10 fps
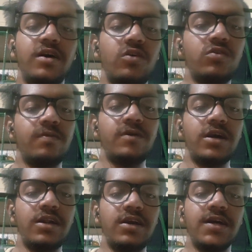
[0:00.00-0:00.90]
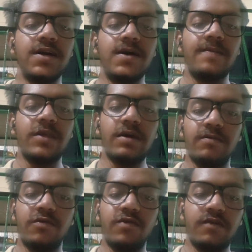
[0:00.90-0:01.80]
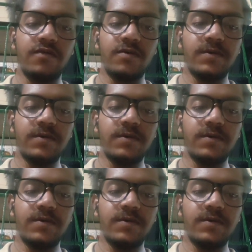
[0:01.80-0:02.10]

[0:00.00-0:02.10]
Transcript: obtaining approval from